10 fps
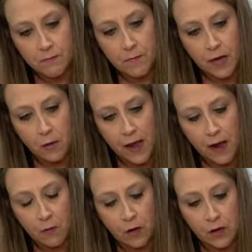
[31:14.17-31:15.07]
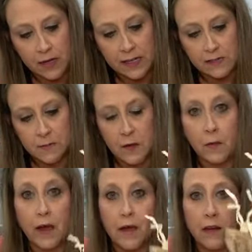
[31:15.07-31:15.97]
bow out where it needs to bow
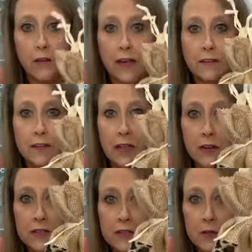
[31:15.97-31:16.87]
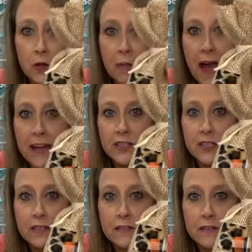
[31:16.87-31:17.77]
out. Okay, so there's his little
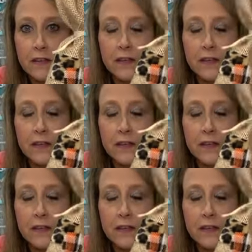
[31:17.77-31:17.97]
patches.